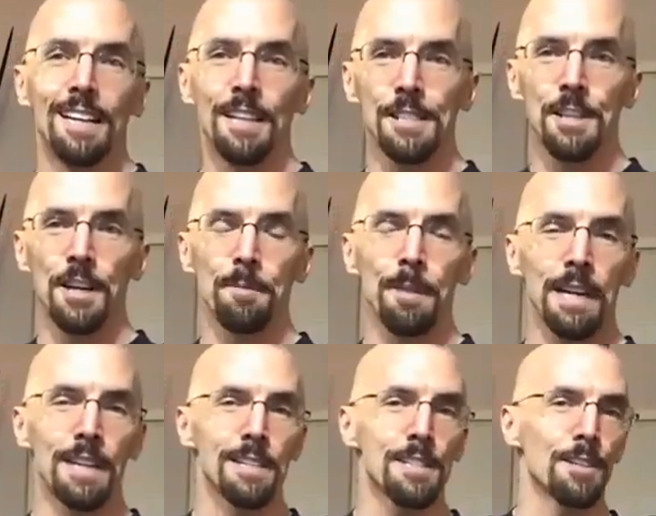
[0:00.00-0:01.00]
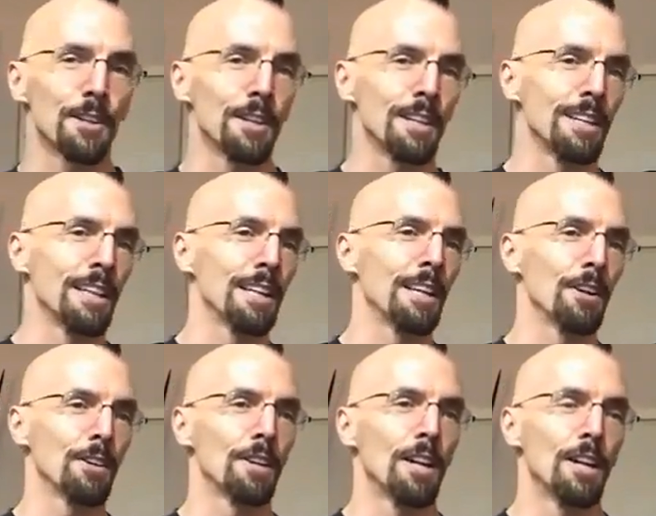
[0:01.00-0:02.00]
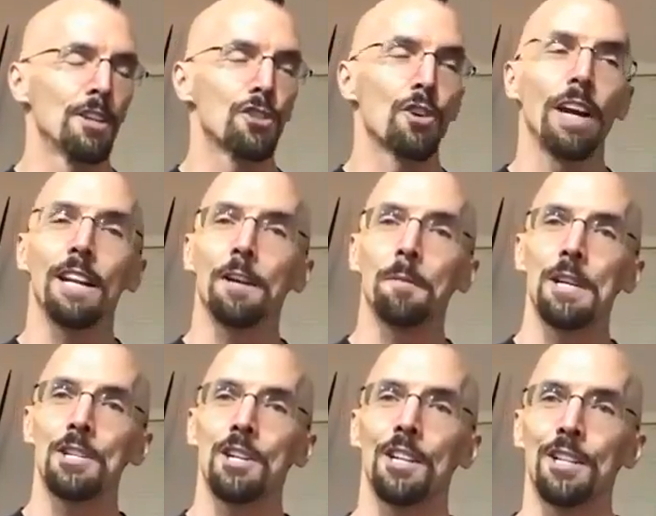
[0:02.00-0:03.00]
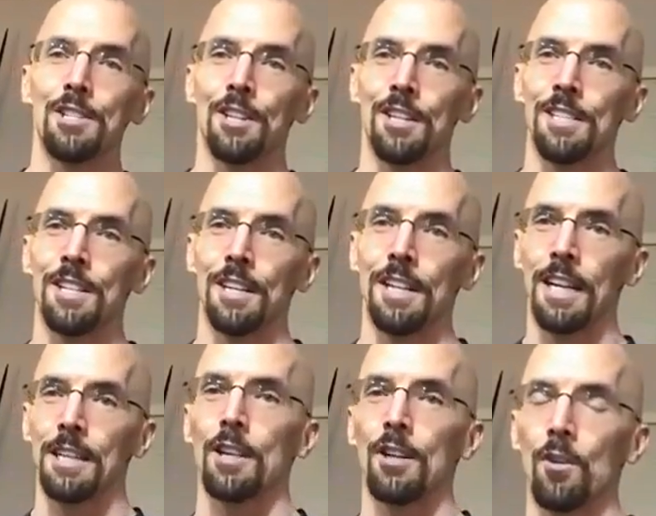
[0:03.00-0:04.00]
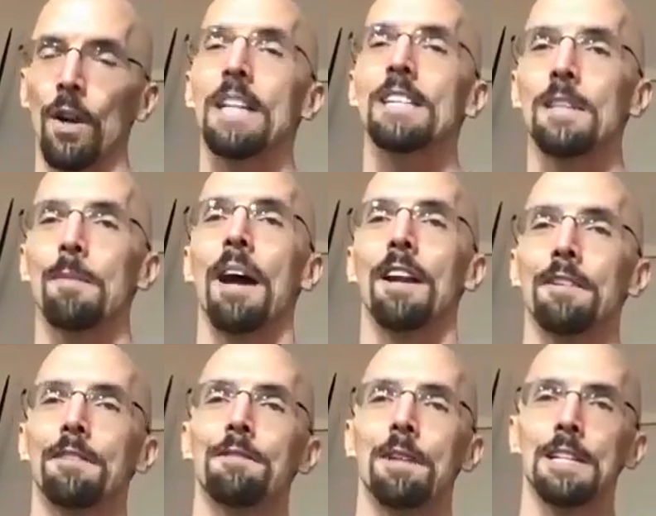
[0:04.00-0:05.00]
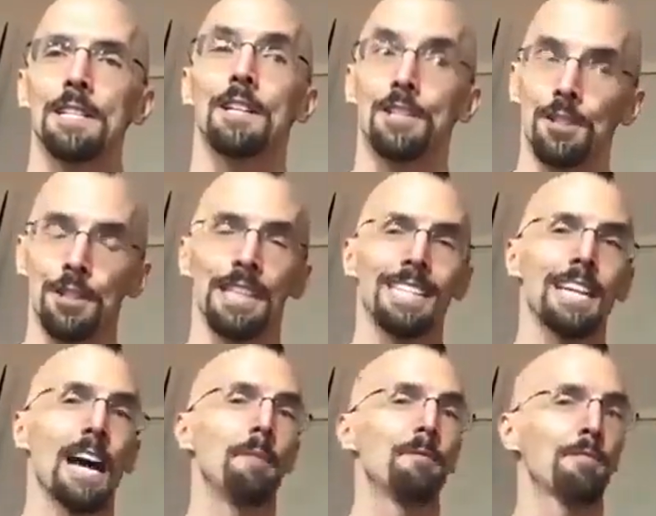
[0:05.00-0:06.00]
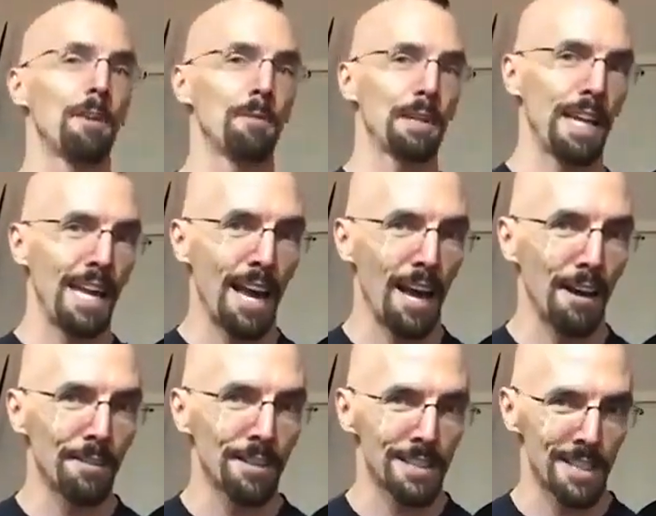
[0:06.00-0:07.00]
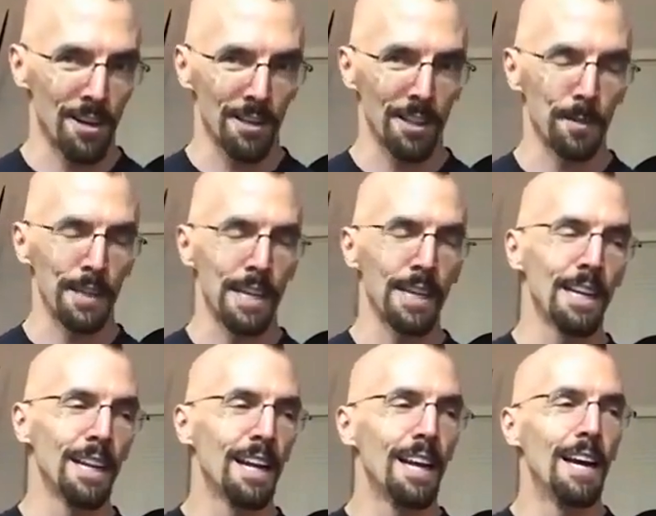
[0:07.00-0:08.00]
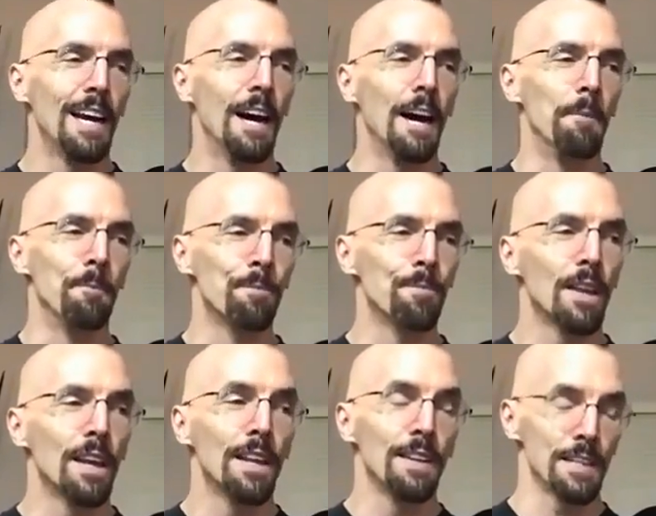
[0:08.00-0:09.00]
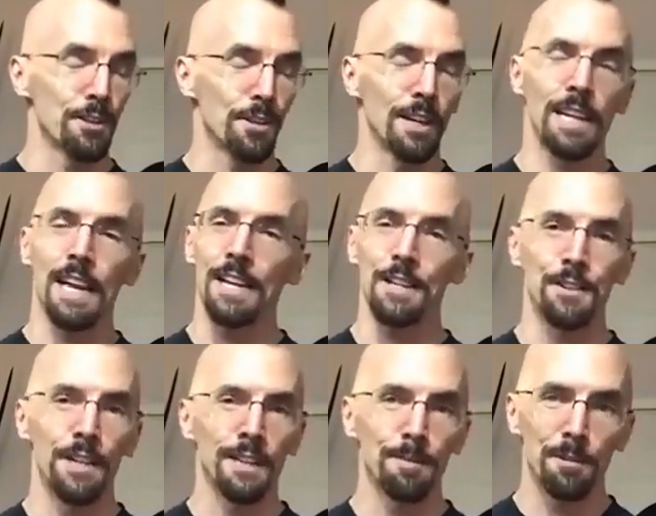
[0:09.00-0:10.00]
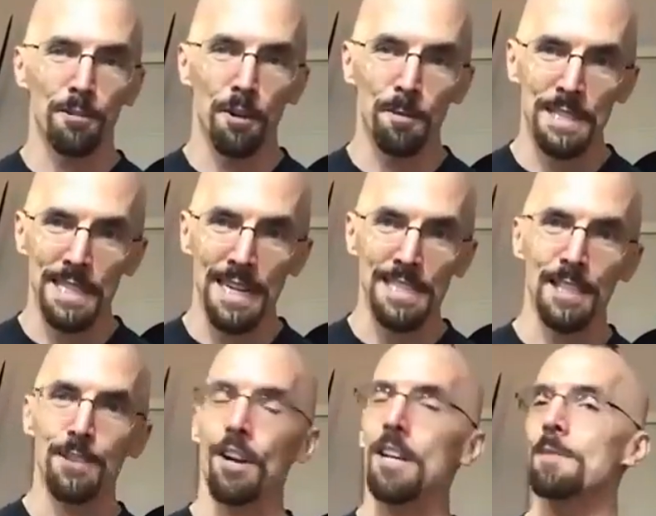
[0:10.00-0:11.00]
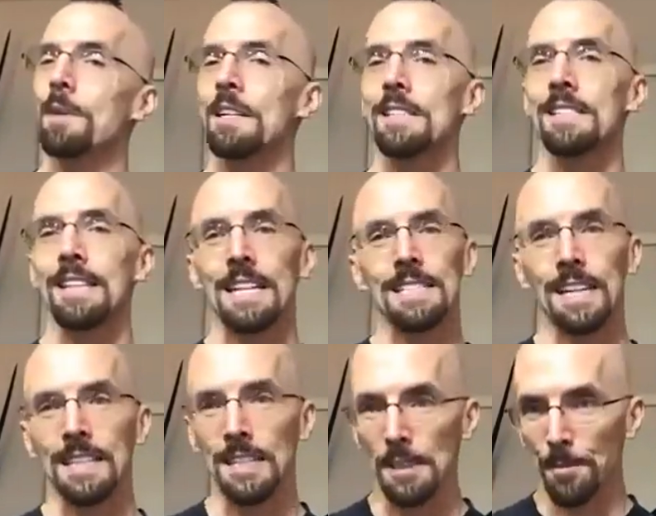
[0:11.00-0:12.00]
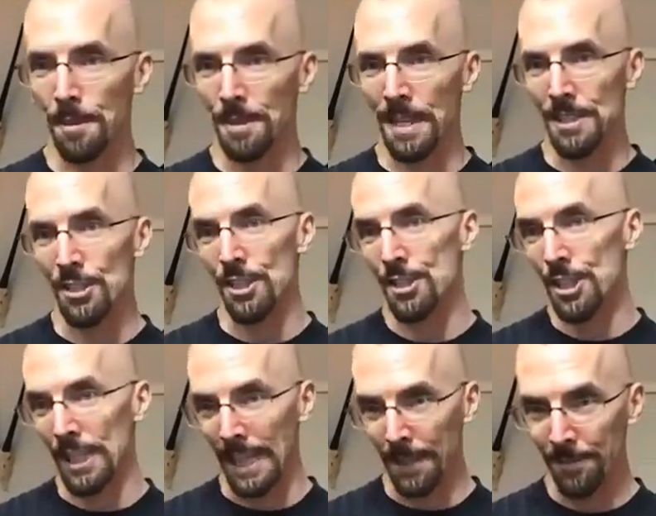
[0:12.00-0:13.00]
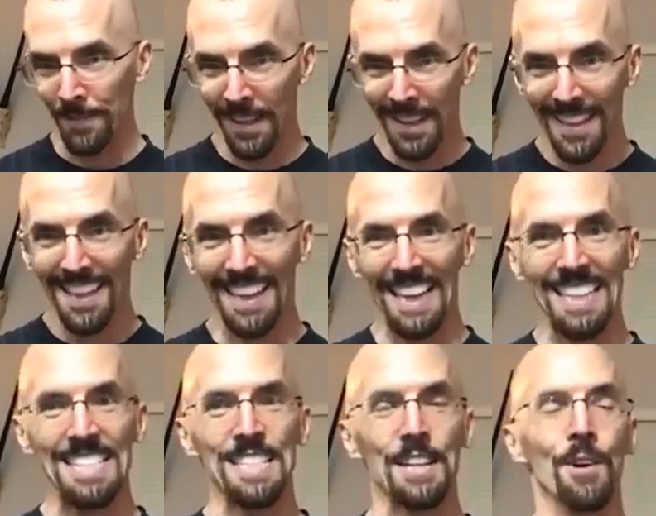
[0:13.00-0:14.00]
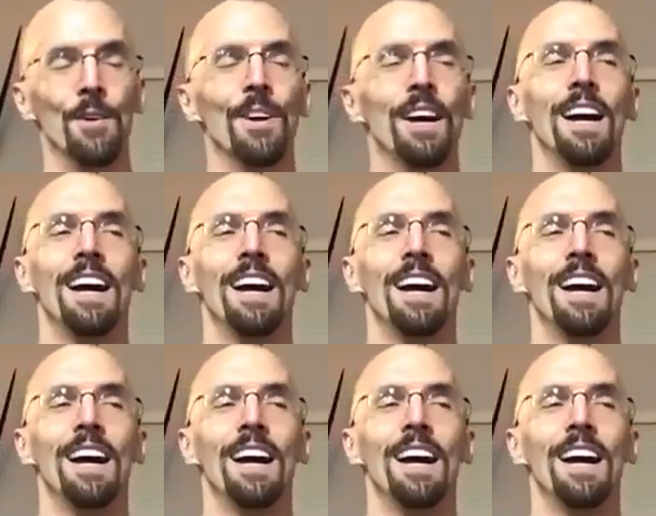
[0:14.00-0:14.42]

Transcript: They'll start making certain that they're training their musculature so they get the greatest amount of musculature in the time frame that they have, because they are limited. They certainly can't do any performance enhancing drugs because that's not discipline, that's just cheating. Okay, so